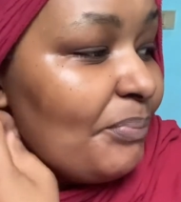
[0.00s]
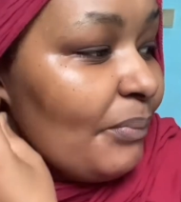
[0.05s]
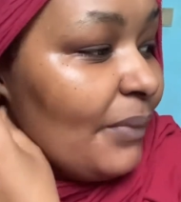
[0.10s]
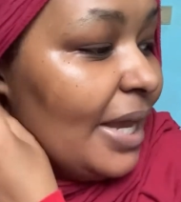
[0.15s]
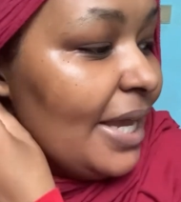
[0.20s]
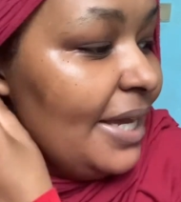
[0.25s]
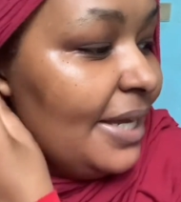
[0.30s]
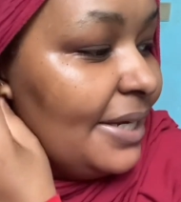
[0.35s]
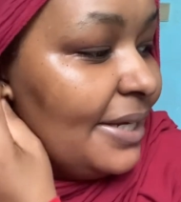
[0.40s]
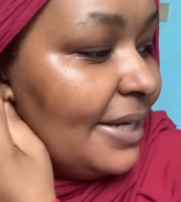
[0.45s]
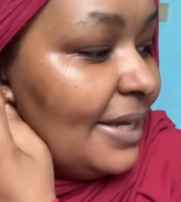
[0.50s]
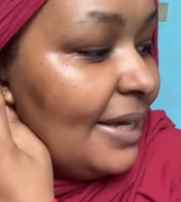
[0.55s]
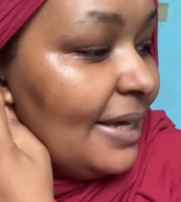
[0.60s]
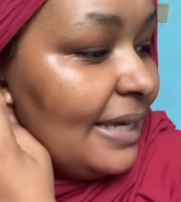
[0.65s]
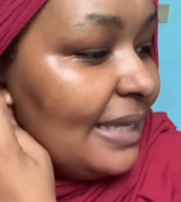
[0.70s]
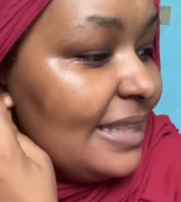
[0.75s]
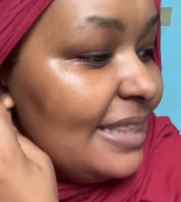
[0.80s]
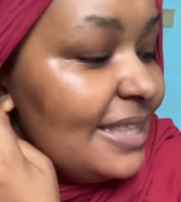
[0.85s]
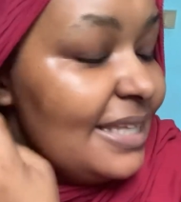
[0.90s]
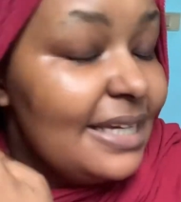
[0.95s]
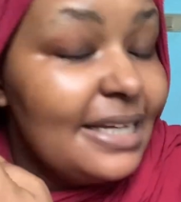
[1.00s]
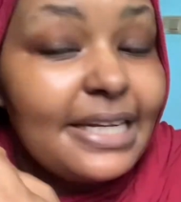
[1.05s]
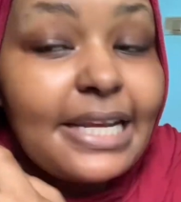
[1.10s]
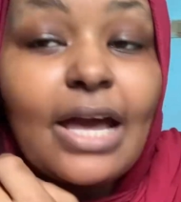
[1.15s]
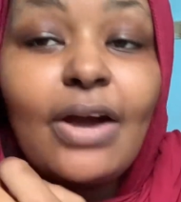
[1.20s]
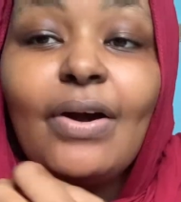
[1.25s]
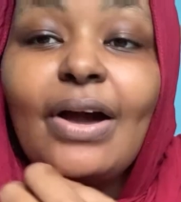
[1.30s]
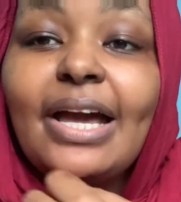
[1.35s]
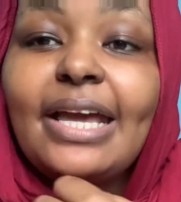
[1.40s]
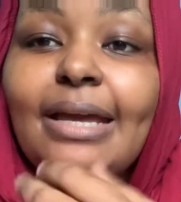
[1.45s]
and I think
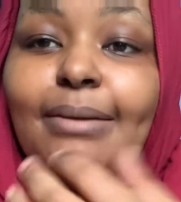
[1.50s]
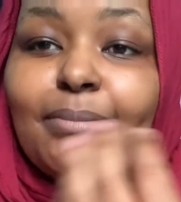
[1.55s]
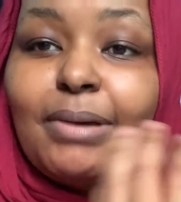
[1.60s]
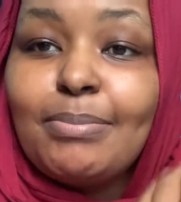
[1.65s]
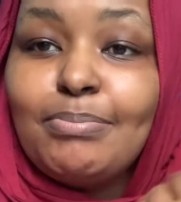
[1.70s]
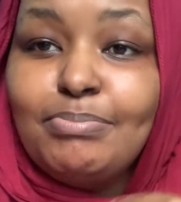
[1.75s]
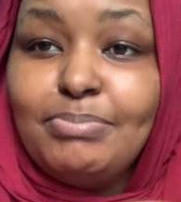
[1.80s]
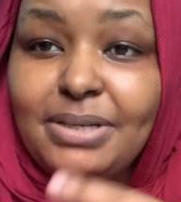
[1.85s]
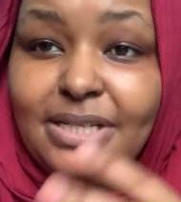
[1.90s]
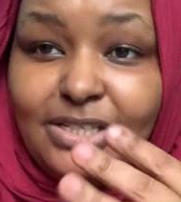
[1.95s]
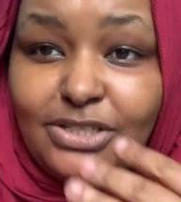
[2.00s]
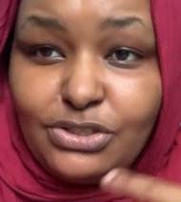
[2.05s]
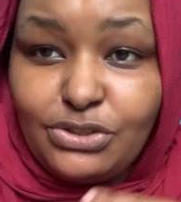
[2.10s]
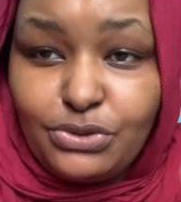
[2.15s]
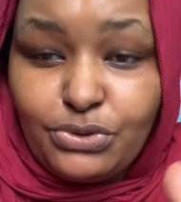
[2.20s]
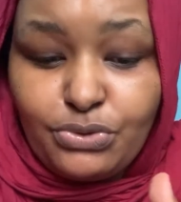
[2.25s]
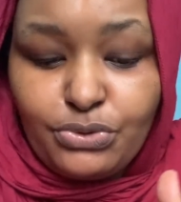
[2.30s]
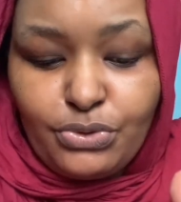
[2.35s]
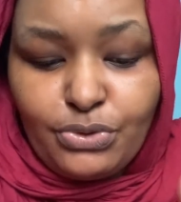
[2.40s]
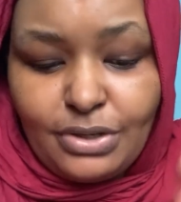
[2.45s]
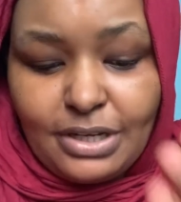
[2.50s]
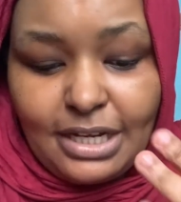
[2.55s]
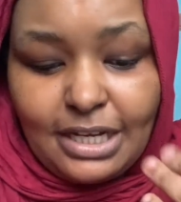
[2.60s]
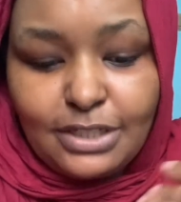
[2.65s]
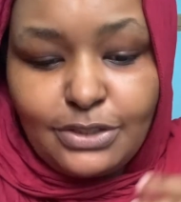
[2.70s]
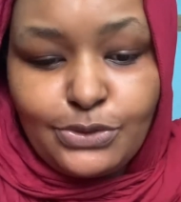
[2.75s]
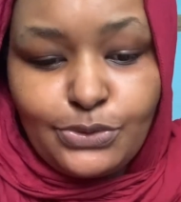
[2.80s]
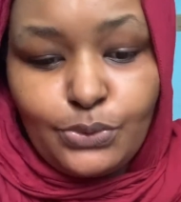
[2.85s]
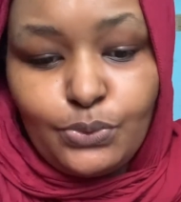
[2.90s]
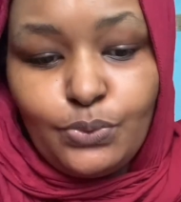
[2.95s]
now I am a bit stronger
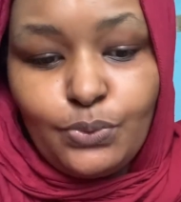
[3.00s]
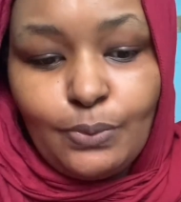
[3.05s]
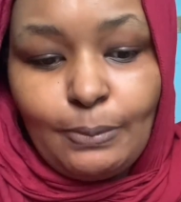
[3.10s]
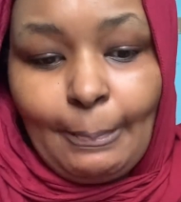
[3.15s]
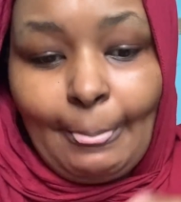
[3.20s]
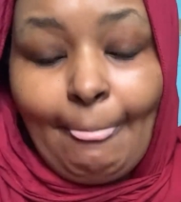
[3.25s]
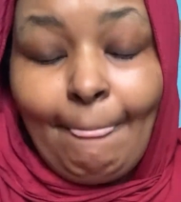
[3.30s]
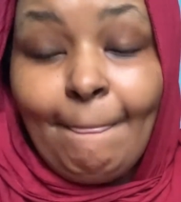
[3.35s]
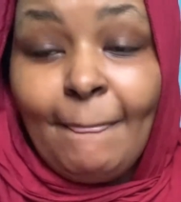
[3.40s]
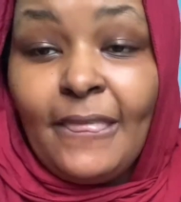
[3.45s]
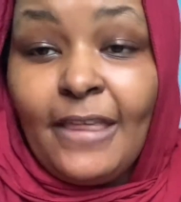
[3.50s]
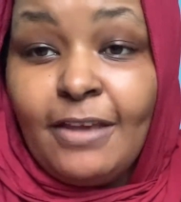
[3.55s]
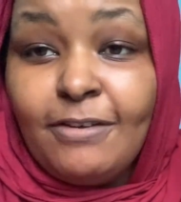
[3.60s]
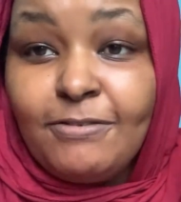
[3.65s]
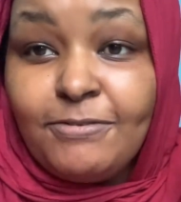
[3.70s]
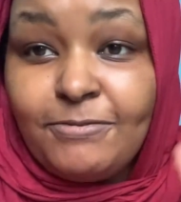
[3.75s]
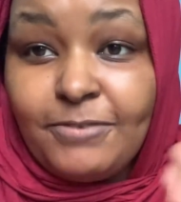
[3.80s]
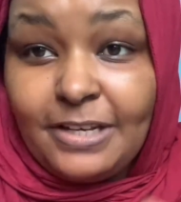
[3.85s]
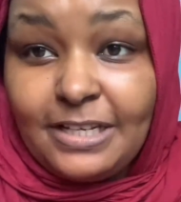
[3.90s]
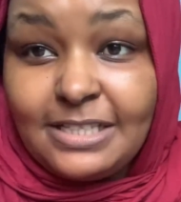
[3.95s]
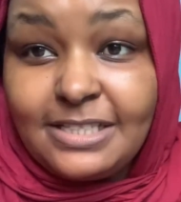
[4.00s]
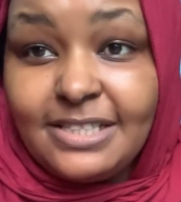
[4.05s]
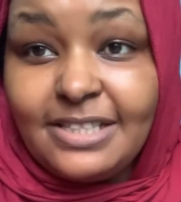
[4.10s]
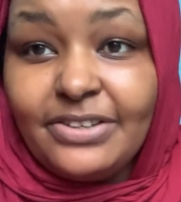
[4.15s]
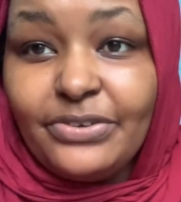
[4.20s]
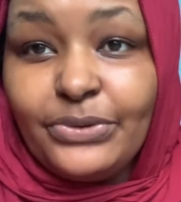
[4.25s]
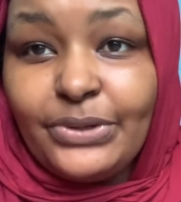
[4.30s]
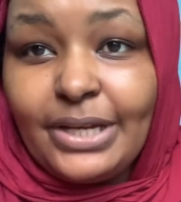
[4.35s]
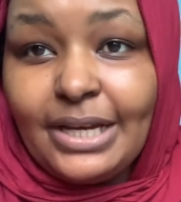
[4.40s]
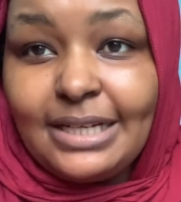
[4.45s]
to face
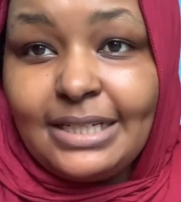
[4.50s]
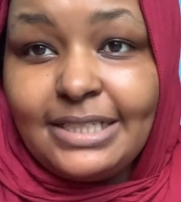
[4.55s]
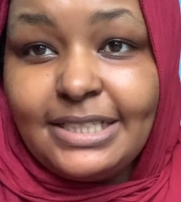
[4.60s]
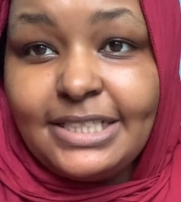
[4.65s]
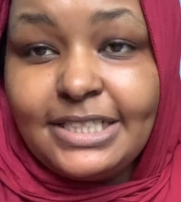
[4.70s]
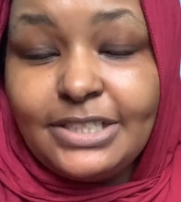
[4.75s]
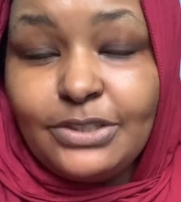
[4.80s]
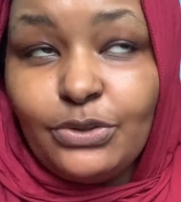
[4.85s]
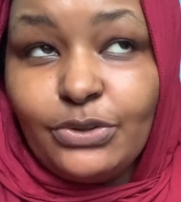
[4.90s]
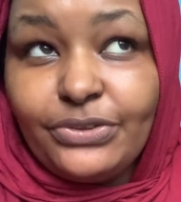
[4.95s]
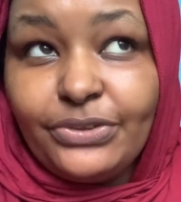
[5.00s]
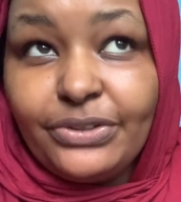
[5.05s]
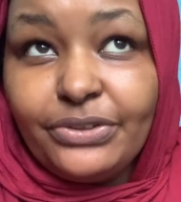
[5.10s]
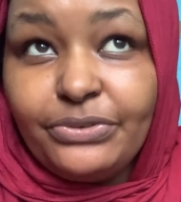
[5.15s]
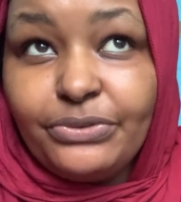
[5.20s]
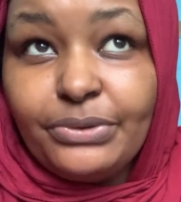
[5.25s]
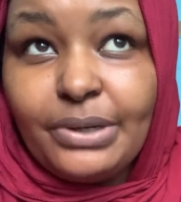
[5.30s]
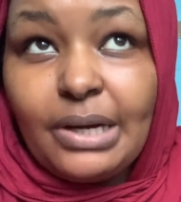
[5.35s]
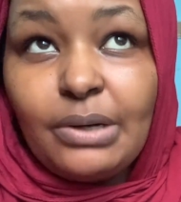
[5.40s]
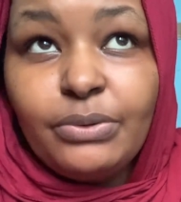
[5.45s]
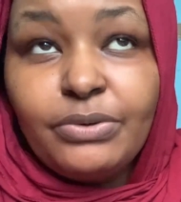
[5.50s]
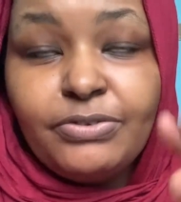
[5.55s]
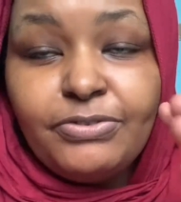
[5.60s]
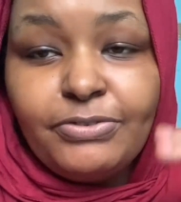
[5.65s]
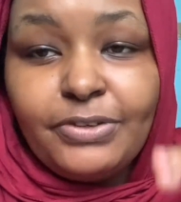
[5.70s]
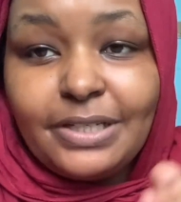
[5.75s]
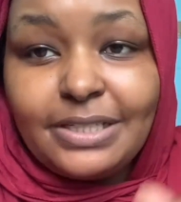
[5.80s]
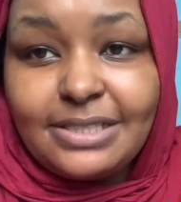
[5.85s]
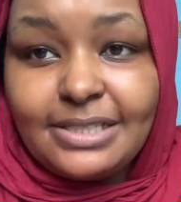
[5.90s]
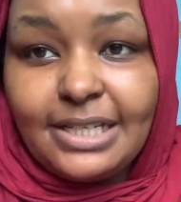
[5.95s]
the reality on the ground,
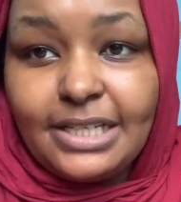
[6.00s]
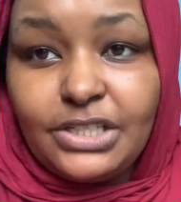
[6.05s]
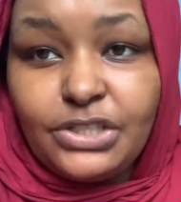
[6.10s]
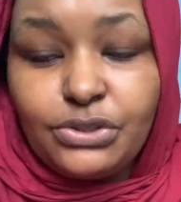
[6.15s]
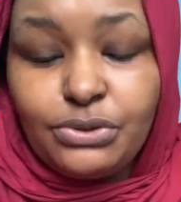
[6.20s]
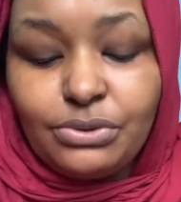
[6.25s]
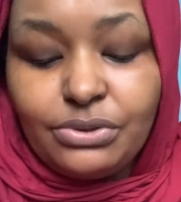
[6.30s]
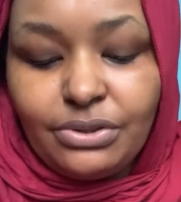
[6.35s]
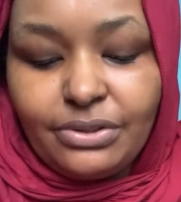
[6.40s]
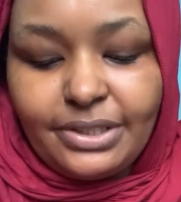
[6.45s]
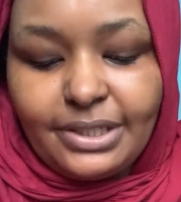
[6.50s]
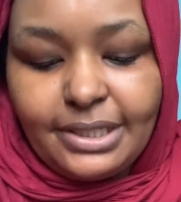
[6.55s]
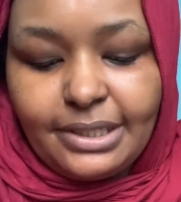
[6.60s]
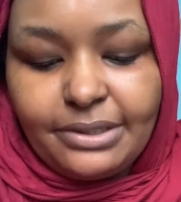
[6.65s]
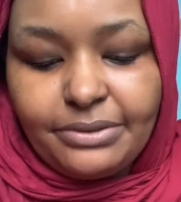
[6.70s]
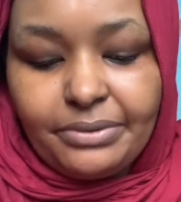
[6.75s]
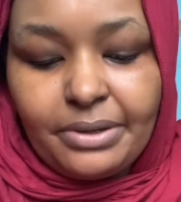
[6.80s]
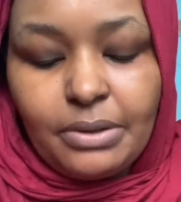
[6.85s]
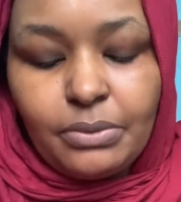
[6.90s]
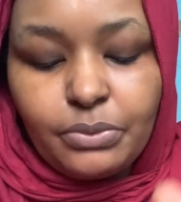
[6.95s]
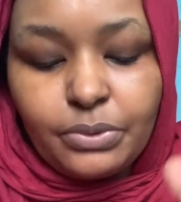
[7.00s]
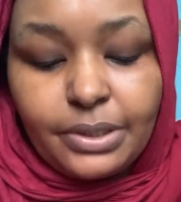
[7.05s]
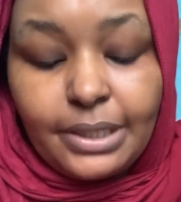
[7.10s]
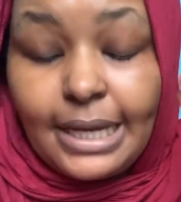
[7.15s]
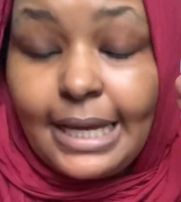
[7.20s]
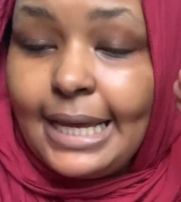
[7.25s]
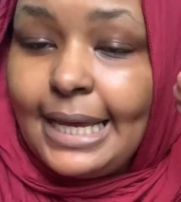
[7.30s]
face the issues on the ground,